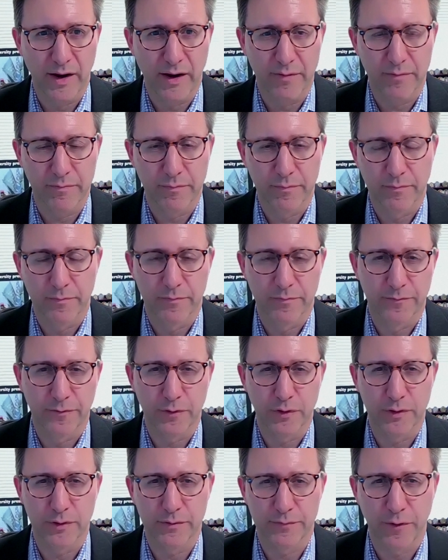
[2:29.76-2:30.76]
not
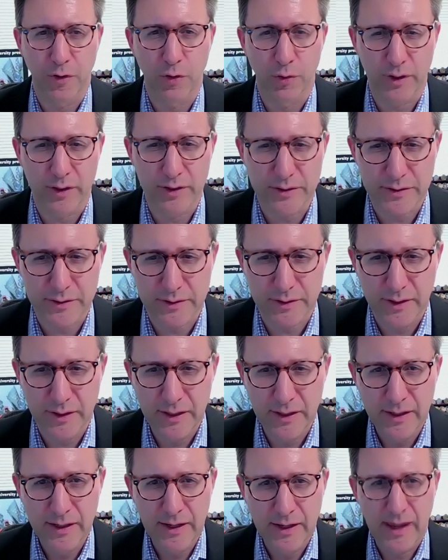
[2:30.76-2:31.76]
fully focused,
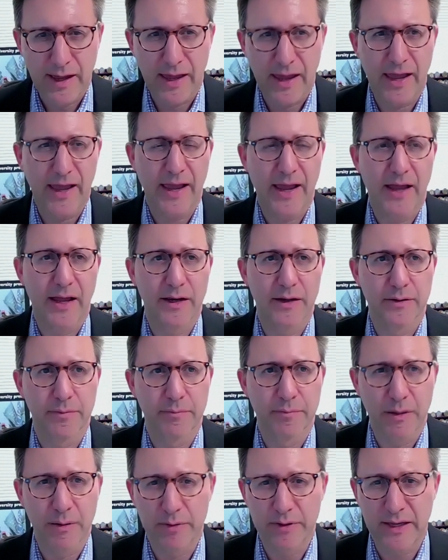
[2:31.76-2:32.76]

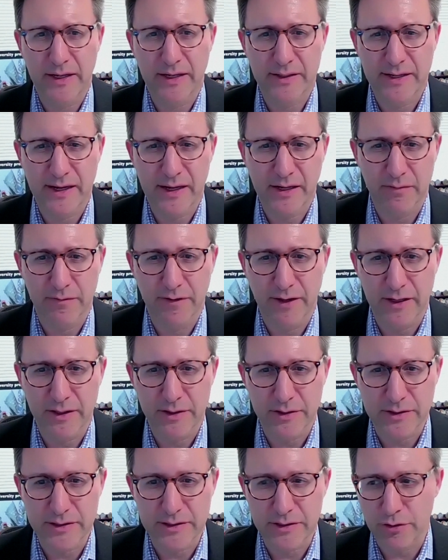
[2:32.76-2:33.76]
and maybe they can take
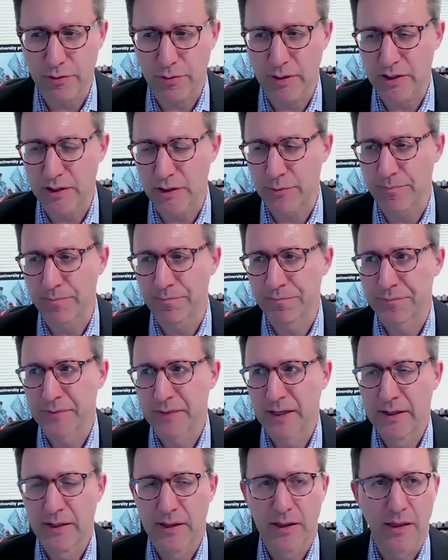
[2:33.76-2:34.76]
advantage of the situation.
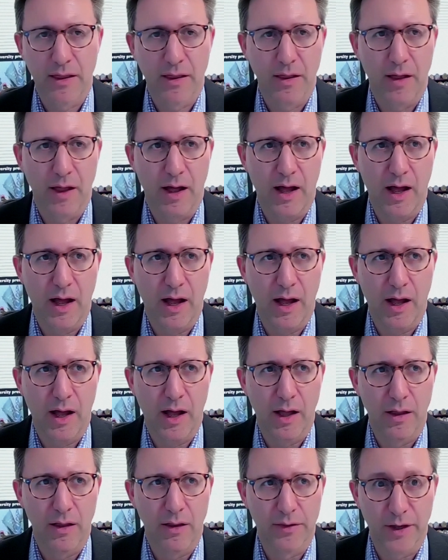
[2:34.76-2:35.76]

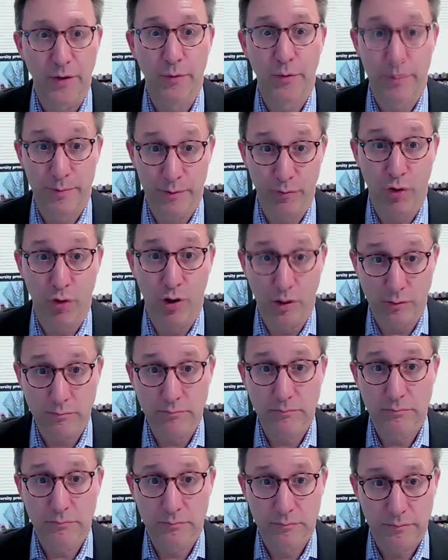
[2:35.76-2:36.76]
They would be wrong.
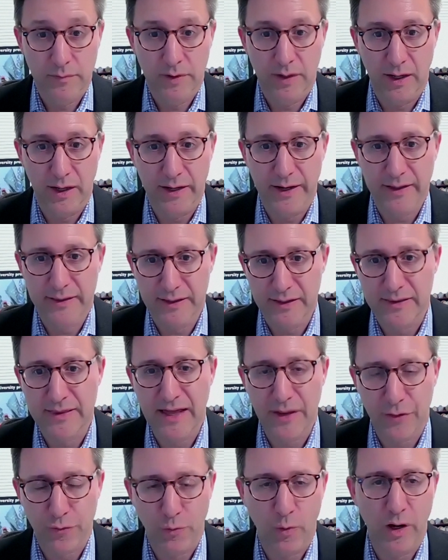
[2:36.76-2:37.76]
And I
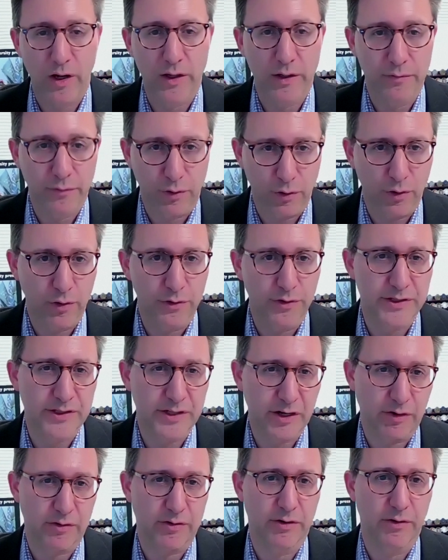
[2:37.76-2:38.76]
think that's why you've heard
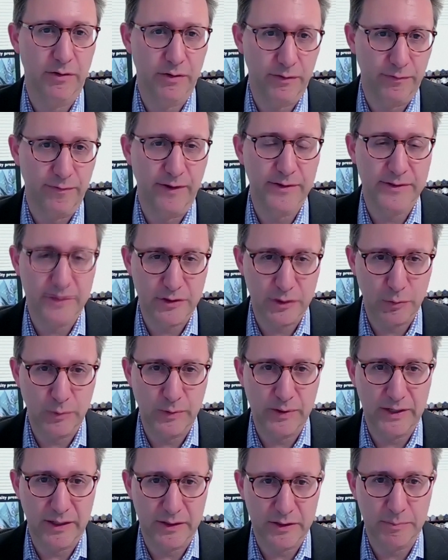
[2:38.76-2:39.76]
the Secretary of Defense
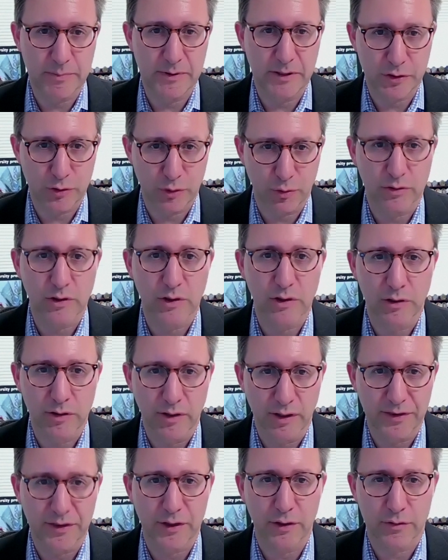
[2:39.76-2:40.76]
this weekend speak so
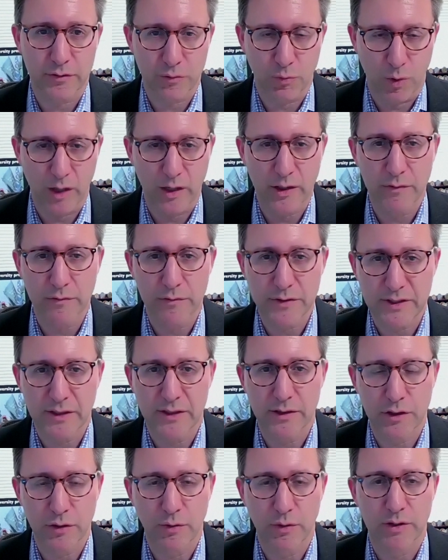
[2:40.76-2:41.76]
clearly. I think it's why you've
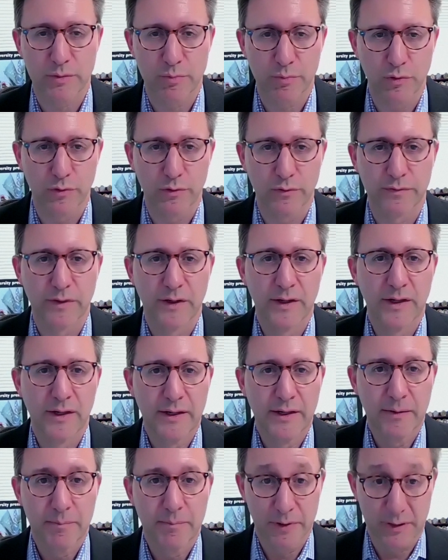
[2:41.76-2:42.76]
seen the U.S. move
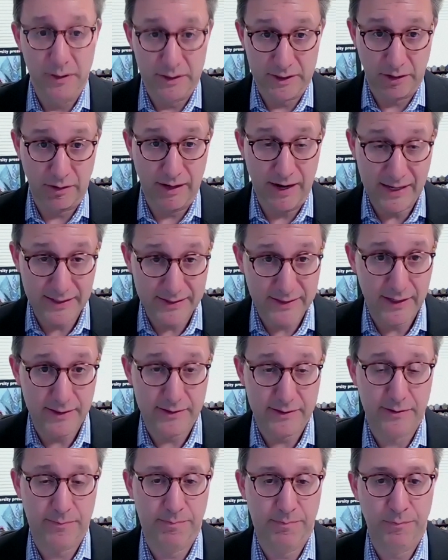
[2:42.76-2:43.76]
military
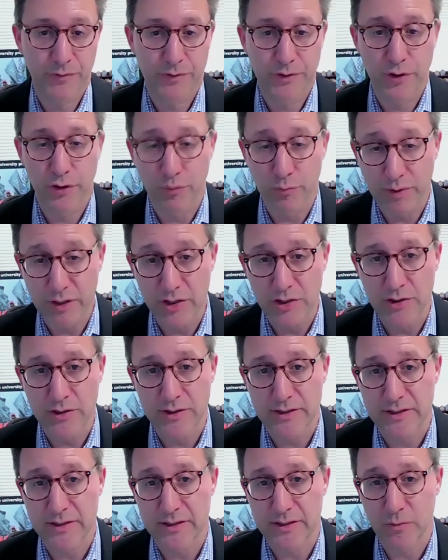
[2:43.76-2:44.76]
assets to the
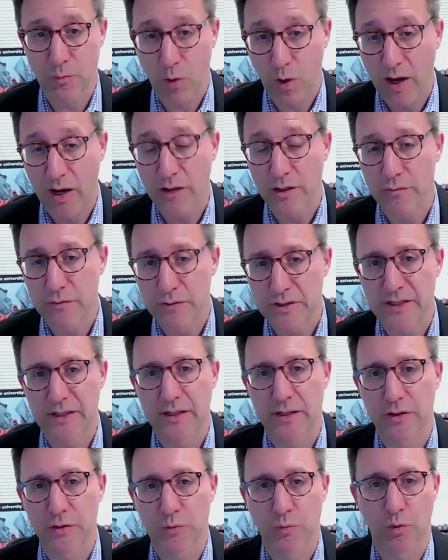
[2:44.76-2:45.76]
region. It's why you've
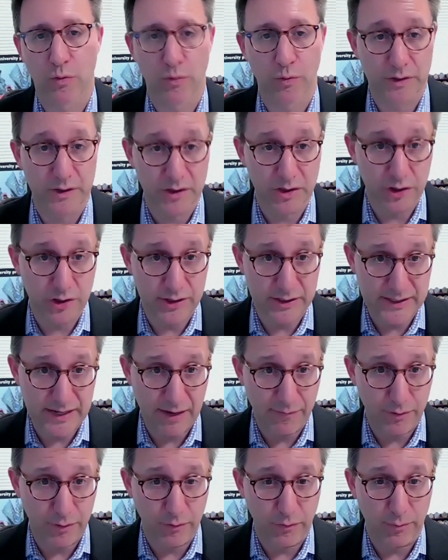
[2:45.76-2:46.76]
seen us work with the
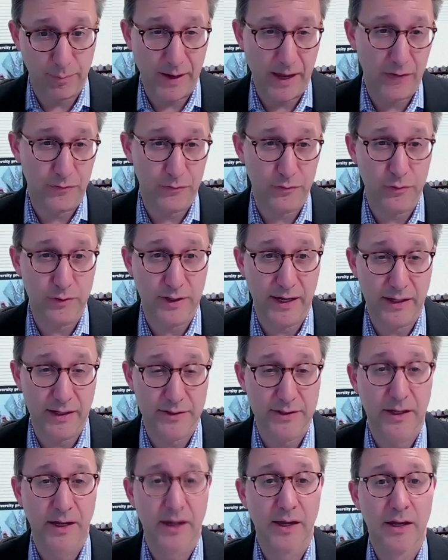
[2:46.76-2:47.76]
G7 over the past few
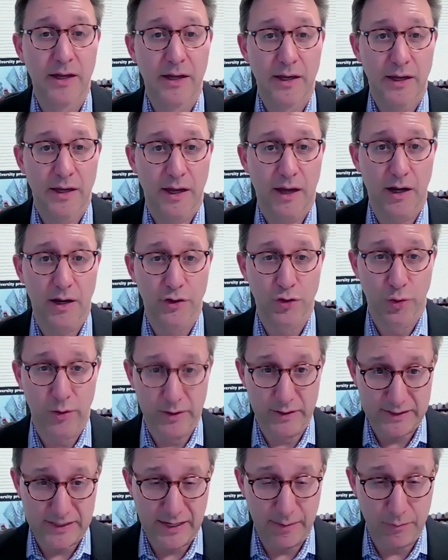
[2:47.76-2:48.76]
days,
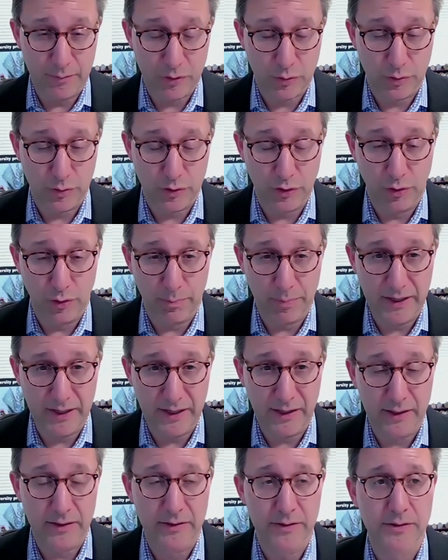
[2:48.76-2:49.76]
joint statements with
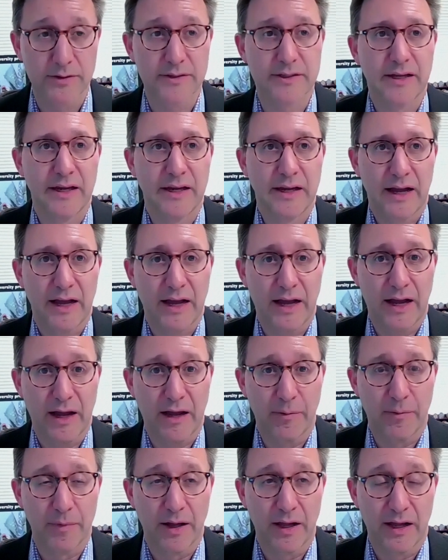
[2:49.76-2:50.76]
Europeans.
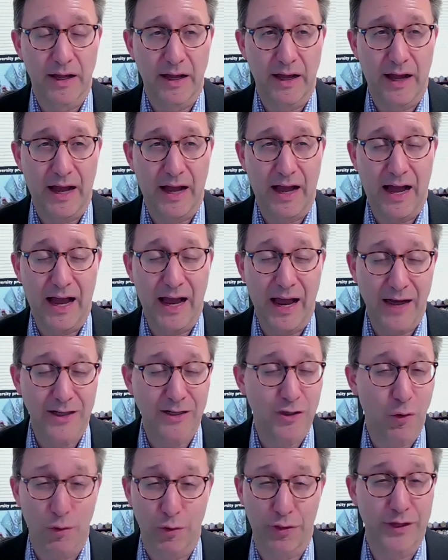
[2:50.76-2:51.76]

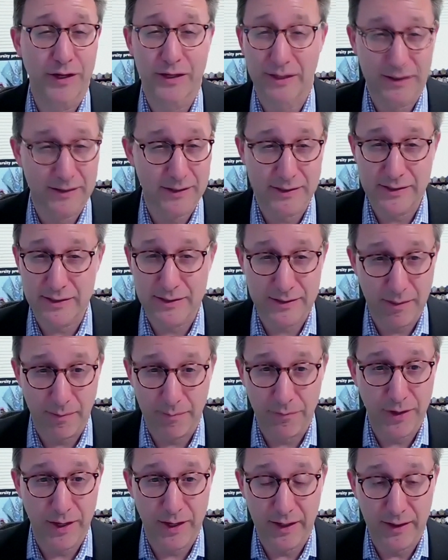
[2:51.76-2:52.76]
I don't think that this is
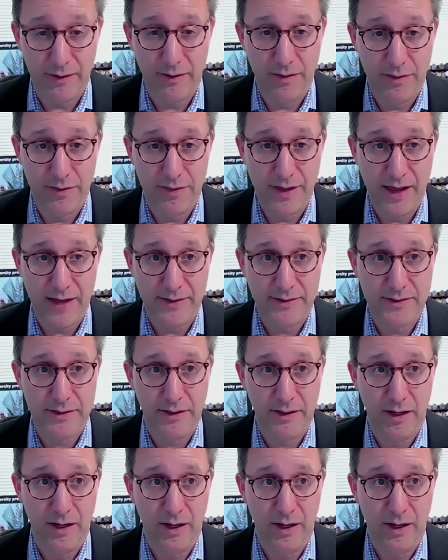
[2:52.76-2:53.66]
something that